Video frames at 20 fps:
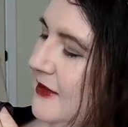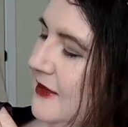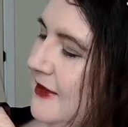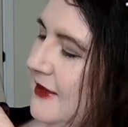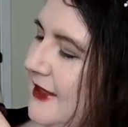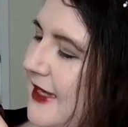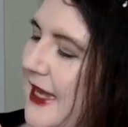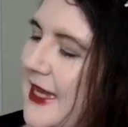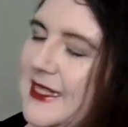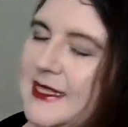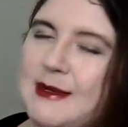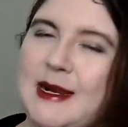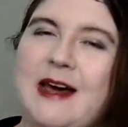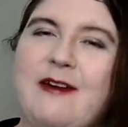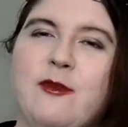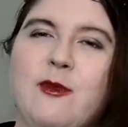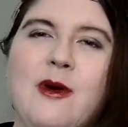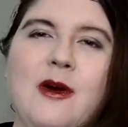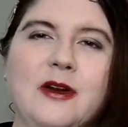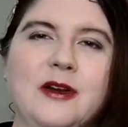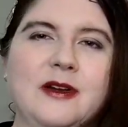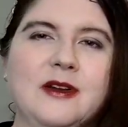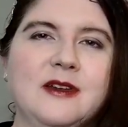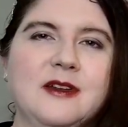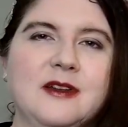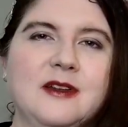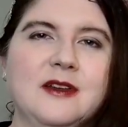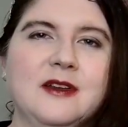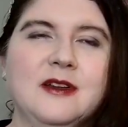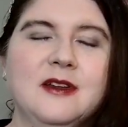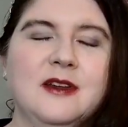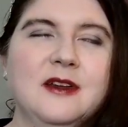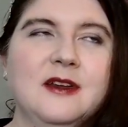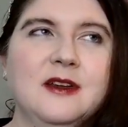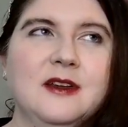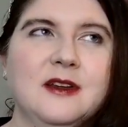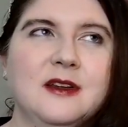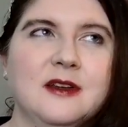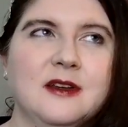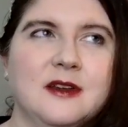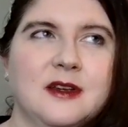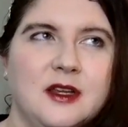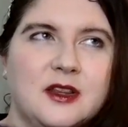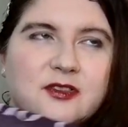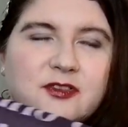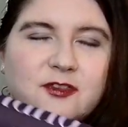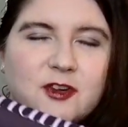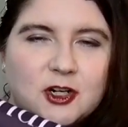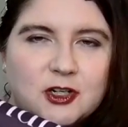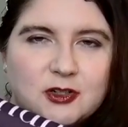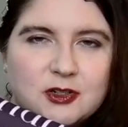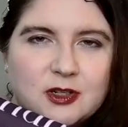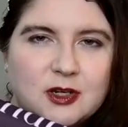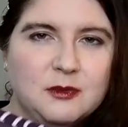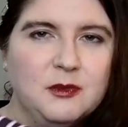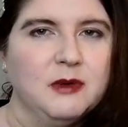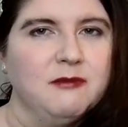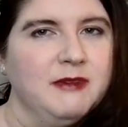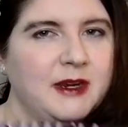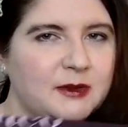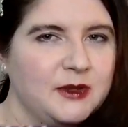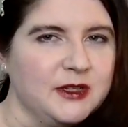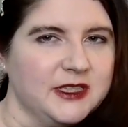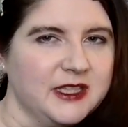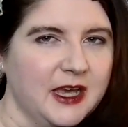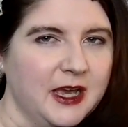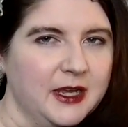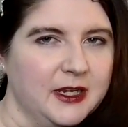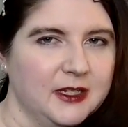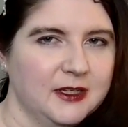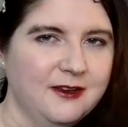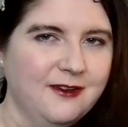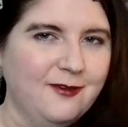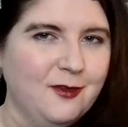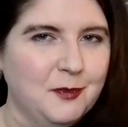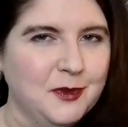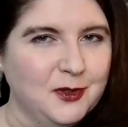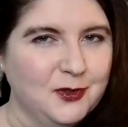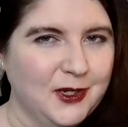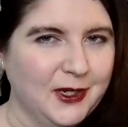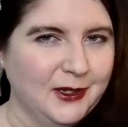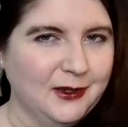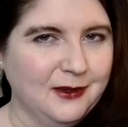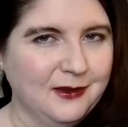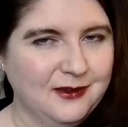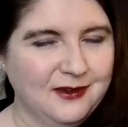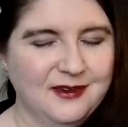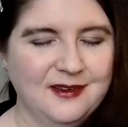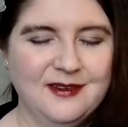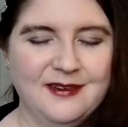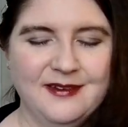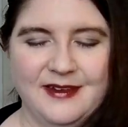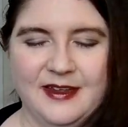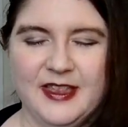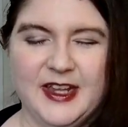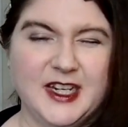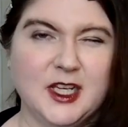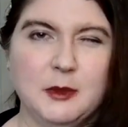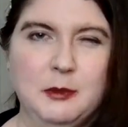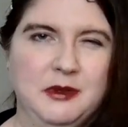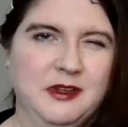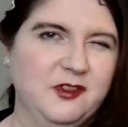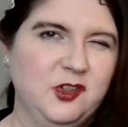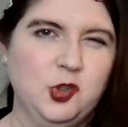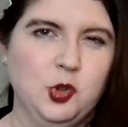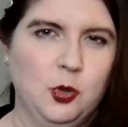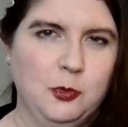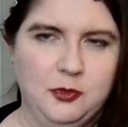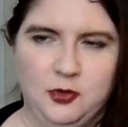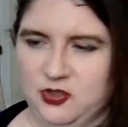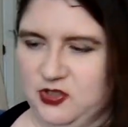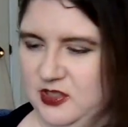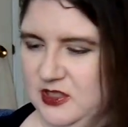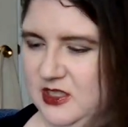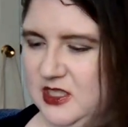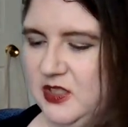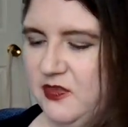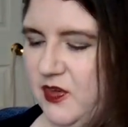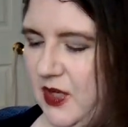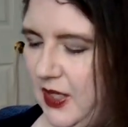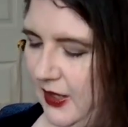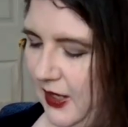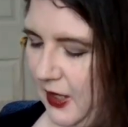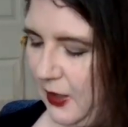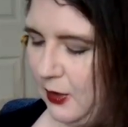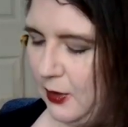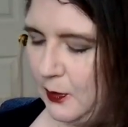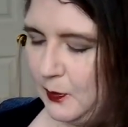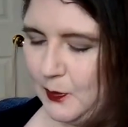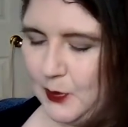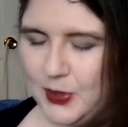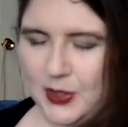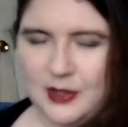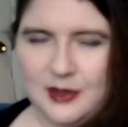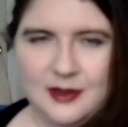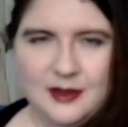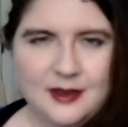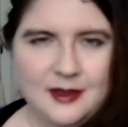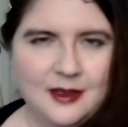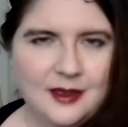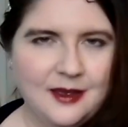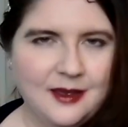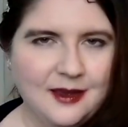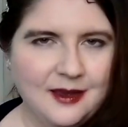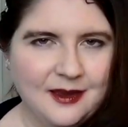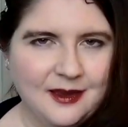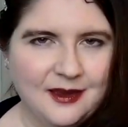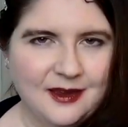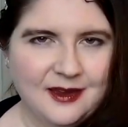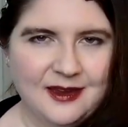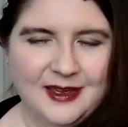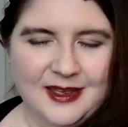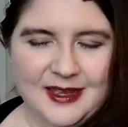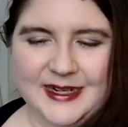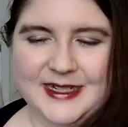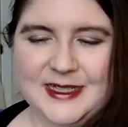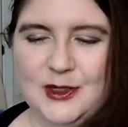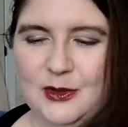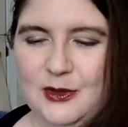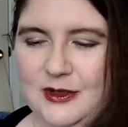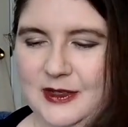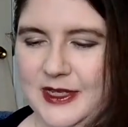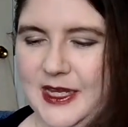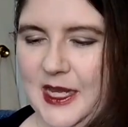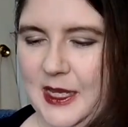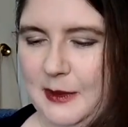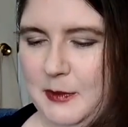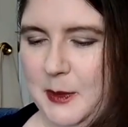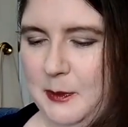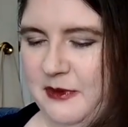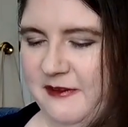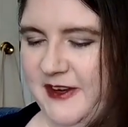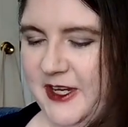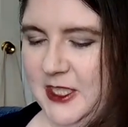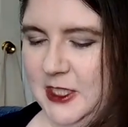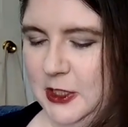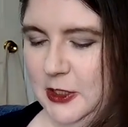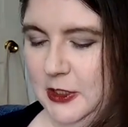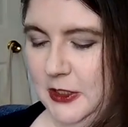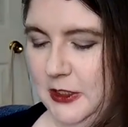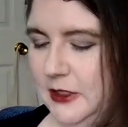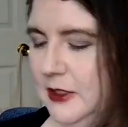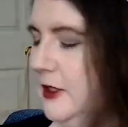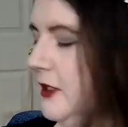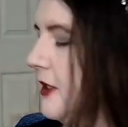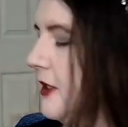Yes, I'll have one at the front and one around the side of the building, and then a couple of chalkboards and stuff like that. But it's all looking a bit professional.